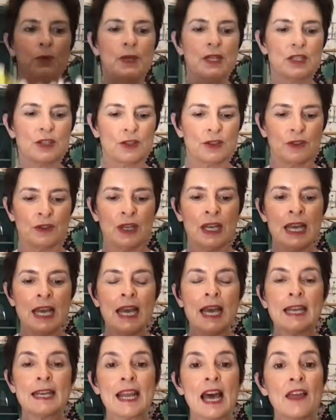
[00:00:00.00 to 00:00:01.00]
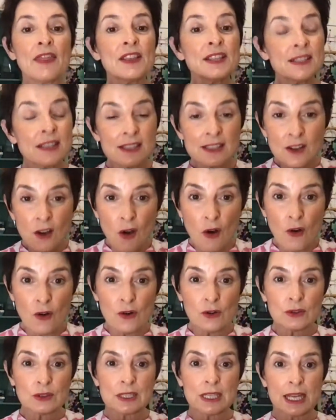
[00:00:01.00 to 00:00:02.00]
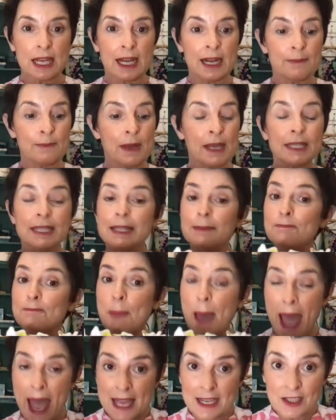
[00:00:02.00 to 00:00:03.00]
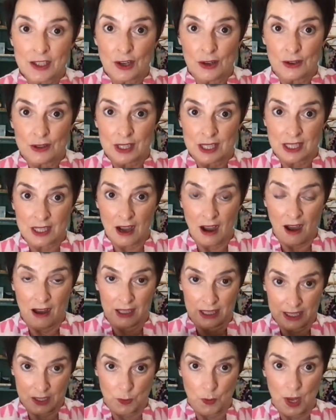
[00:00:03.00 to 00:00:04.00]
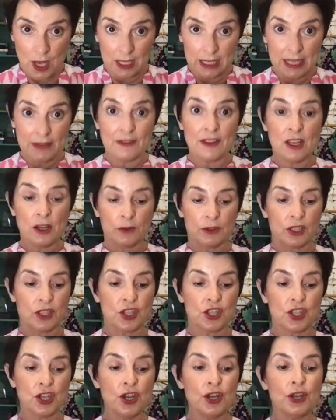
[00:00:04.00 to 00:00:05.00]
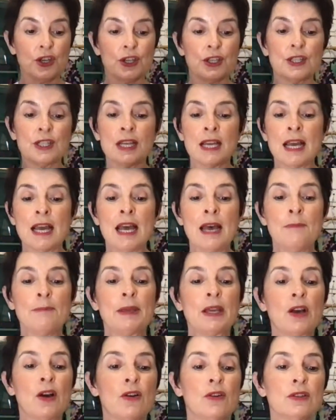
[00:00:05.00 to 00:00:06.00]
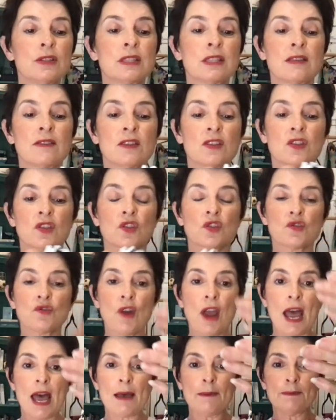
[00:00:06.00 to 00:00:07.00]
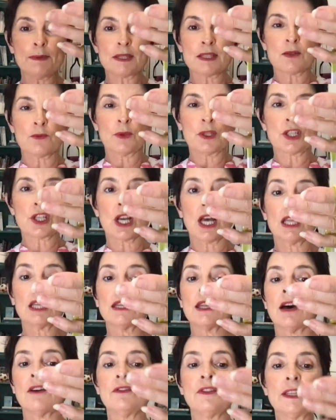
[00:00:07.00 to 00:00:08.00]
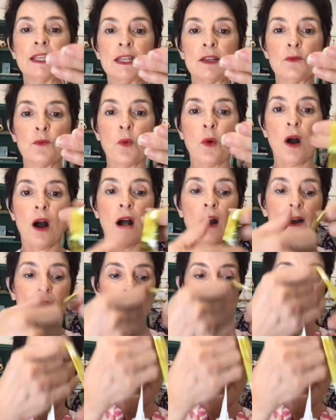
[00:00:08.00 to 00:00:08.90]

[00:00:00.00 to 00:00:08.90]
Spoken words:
we do. Now this is called it's a bandeau style as well, even though it's shirred, because the straps, which are lovely and wide